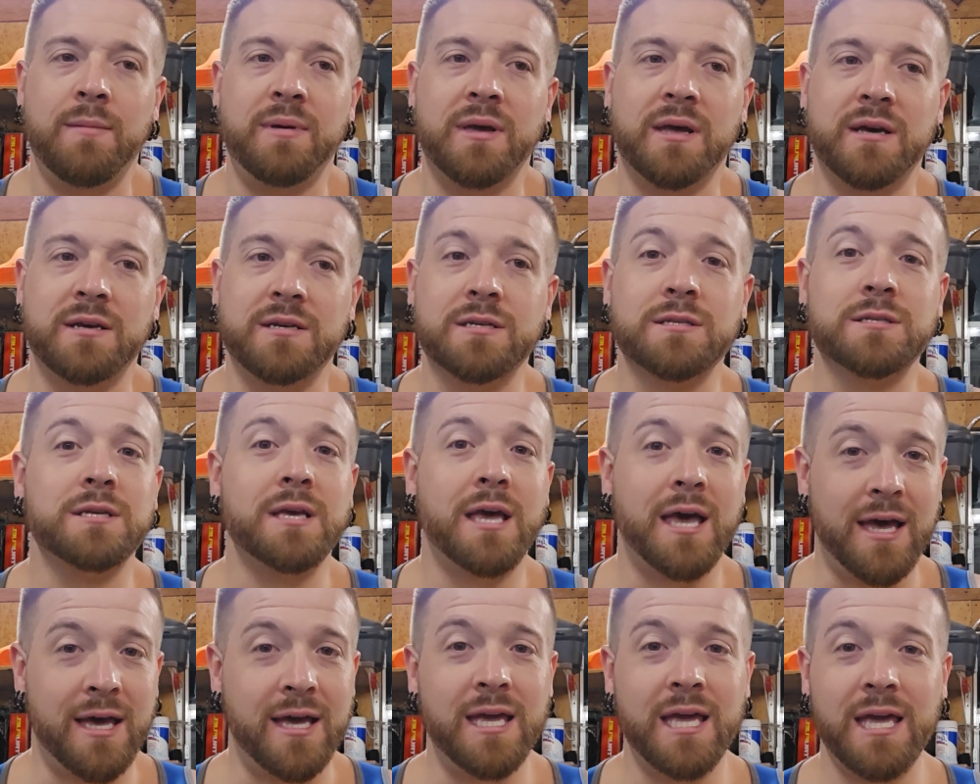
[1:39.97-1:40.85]
because
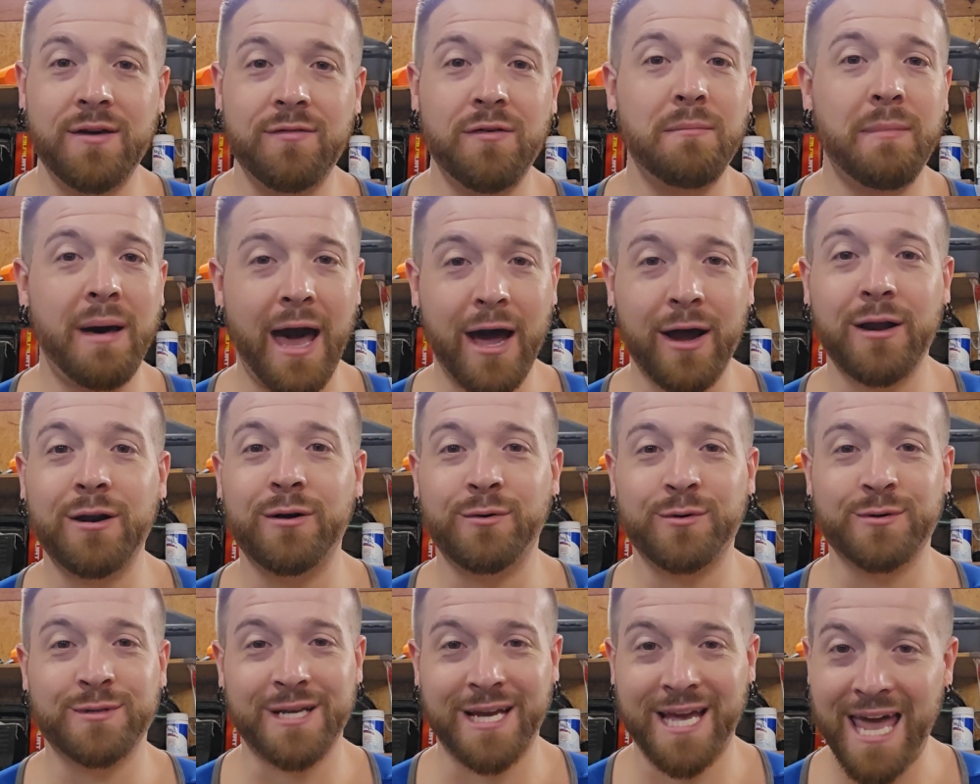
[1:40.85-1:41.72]
even back when
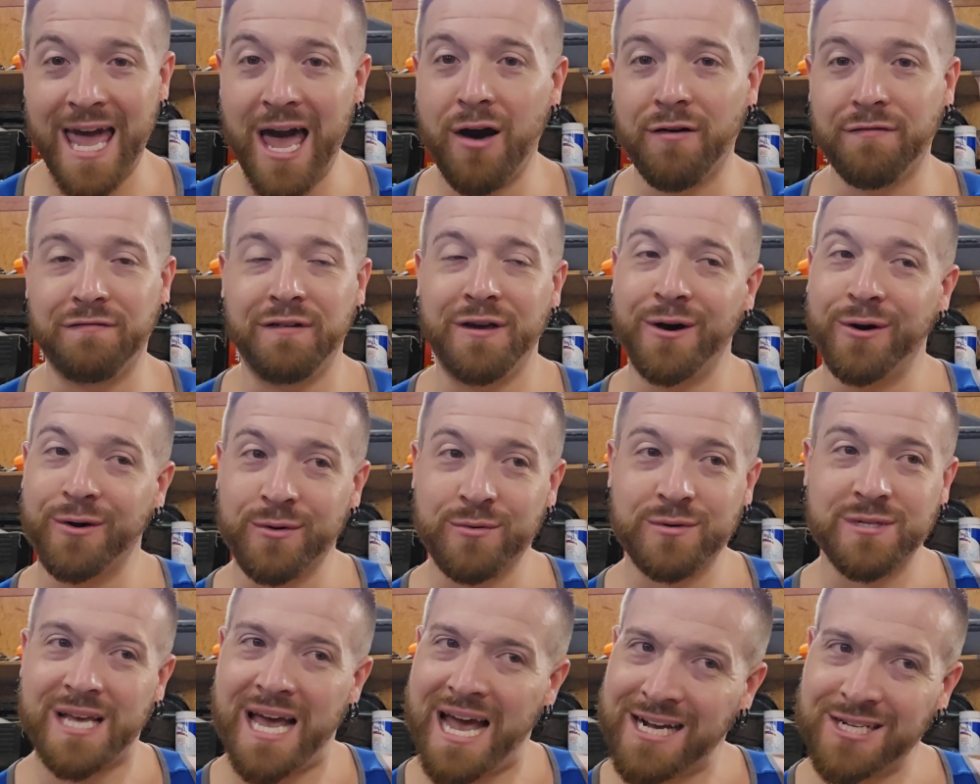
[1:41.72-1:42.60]
it was a cow
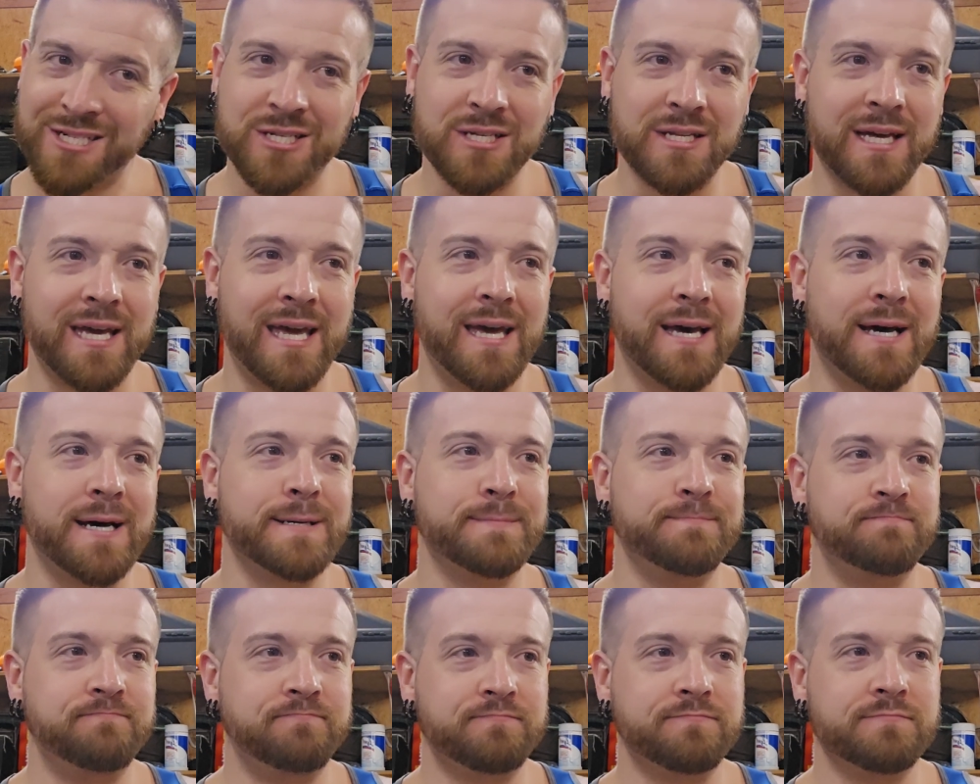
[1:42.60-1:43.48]
field, it was actually
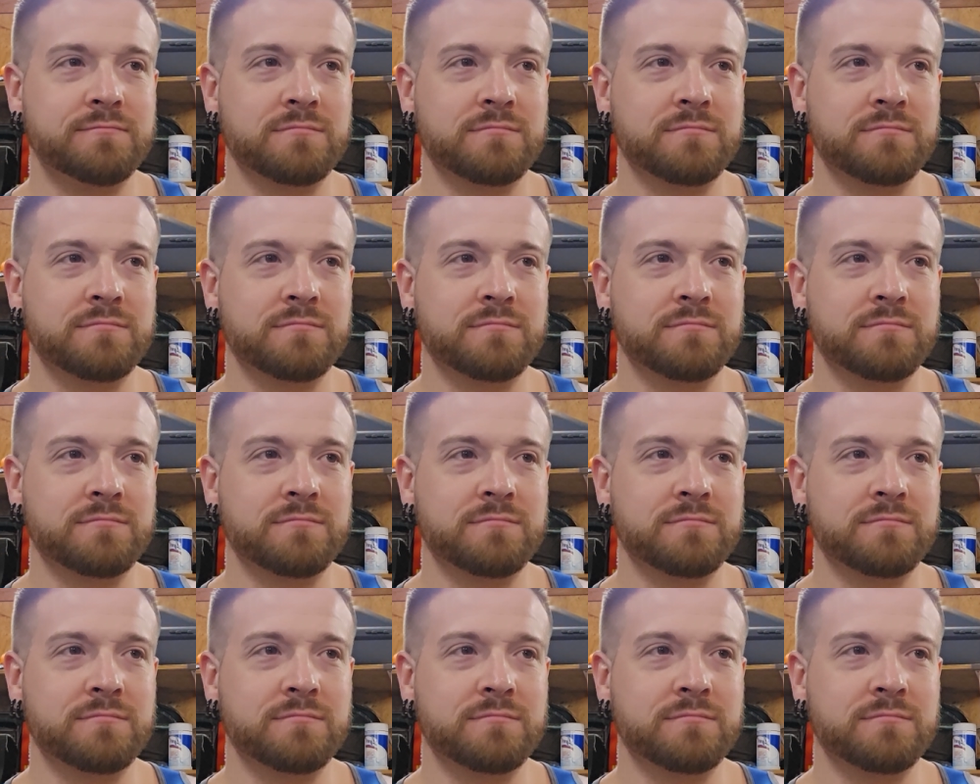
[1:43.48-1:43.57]
a